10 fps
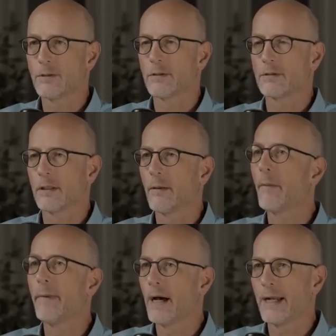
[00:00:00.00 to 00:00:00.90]
which is
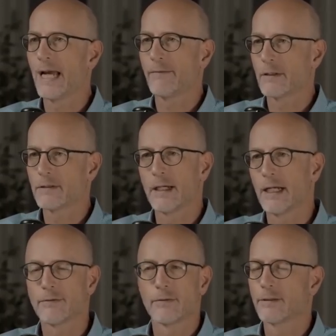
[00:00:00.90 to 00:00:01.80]
about average
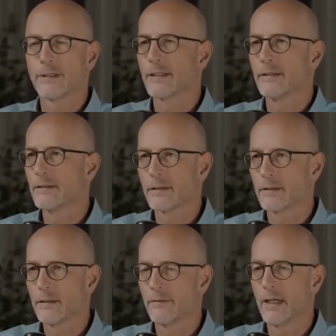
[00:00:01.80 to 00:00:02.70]
size for a 60,
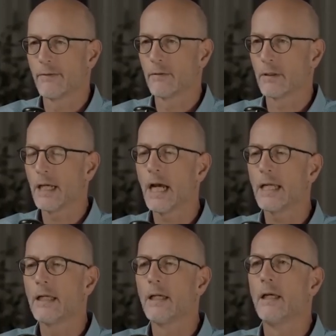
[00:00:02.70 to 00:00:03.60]
65-year-old
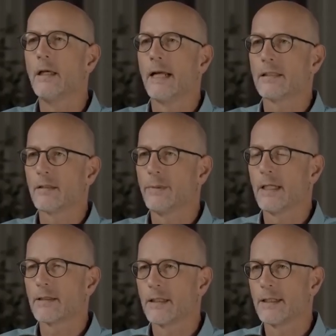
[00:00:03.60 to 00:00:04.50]
guy, that's a
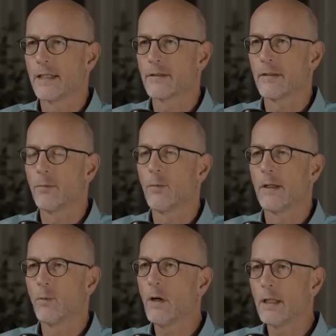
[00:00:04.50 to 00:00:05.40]
PSA density of
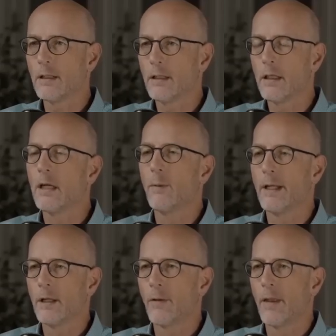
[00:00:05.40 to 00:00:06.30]
0.1.
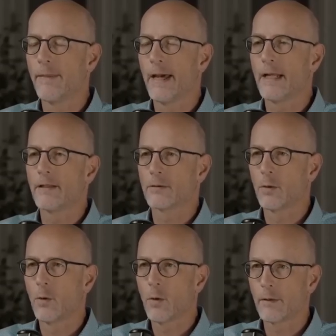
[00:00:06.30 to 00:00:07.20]
We know that is
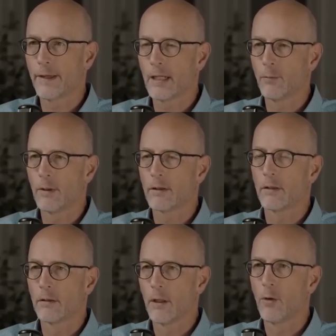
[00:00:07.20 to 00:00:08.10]
correlated with a
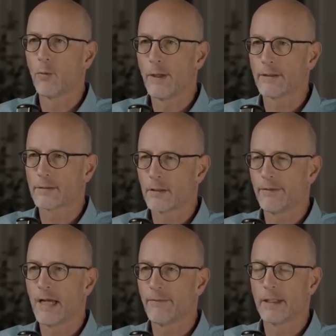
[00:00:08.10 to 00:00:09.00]
low risk of
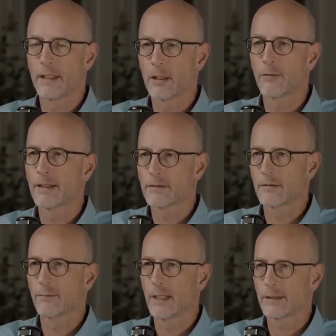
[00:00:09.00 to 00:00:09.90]
having an
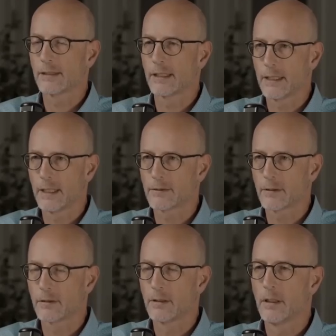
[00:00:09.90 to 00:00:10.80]
aggressive prostate
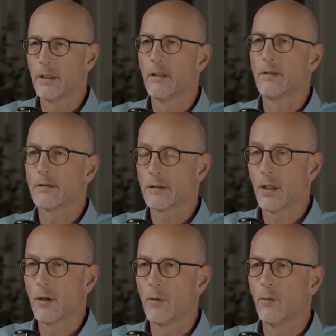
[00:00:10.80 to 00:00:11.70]
cancer.
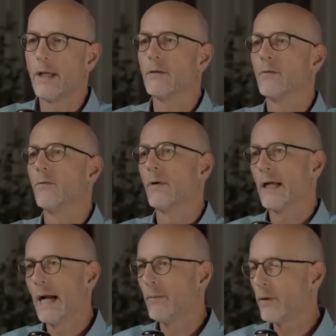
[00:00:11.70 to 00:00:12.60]
So when
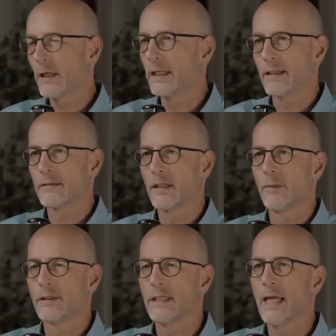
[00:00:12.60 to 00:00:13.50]
I'm looking at
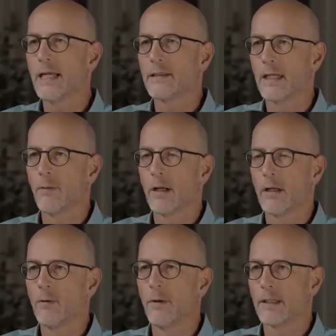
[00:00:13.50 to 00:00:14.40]
someone's case, I want to
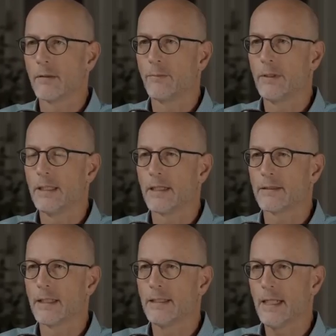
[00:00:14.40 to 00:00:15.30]
know what their
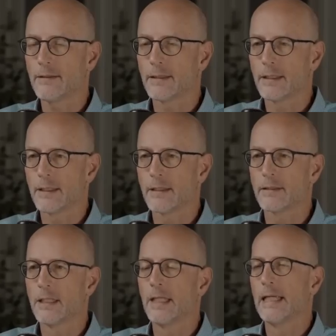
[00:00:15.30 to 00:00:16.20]
PSA density
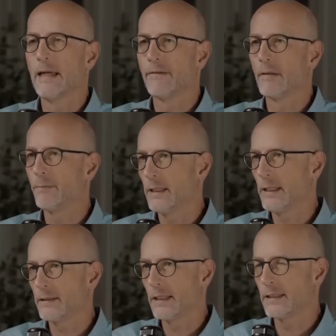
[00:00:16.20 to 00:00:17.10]
is. If the
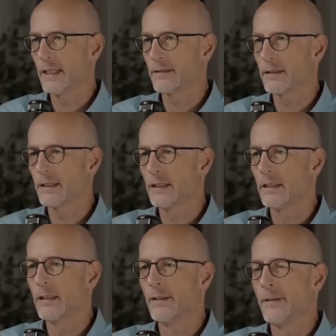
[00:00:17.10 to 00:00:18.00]
PSA
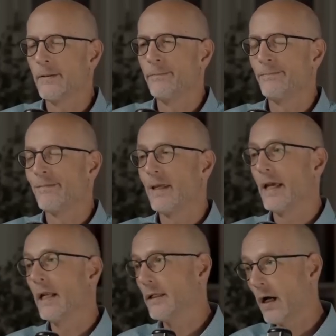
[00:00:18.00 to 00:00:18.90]
density
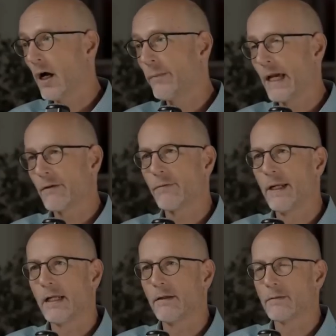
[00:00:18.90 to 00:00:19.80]
in a young man,
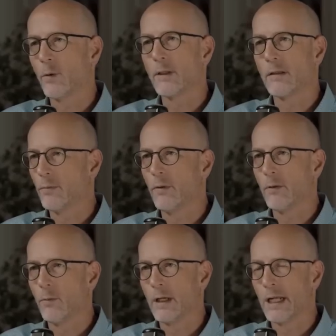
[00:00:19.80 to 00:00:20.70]
frankly, is more than
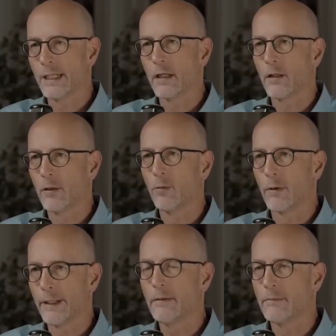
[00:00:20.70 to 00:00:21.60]
0.1, I get a little
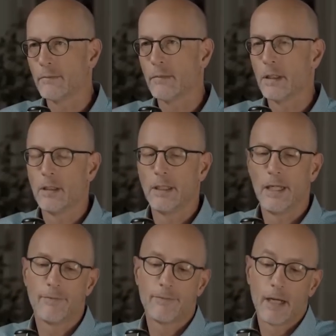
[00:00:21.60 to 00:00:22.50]
worried. Mm-hmm.
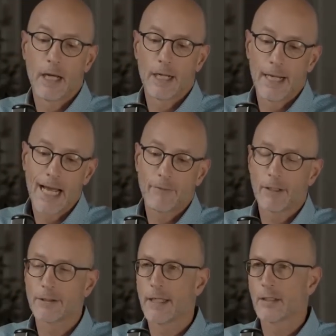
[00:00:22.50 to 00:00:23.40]
If on an
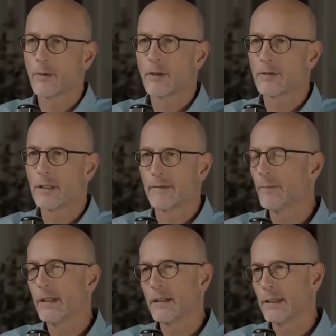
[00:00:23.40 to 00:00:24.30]
average age person, if the
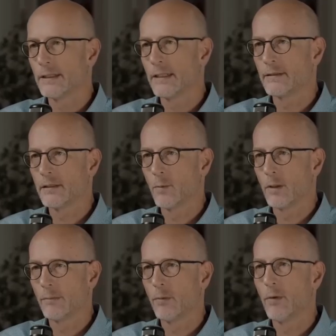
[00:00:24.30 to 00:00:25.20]
PSA density is
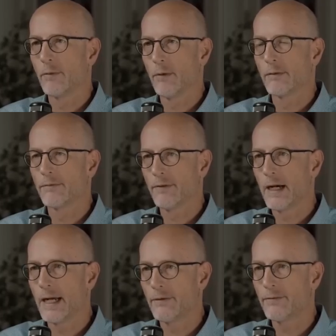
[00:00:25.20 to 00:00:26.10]
more than
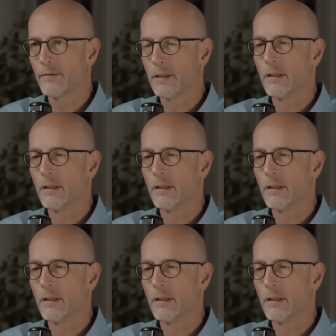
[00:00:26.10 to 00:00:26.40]
0.15,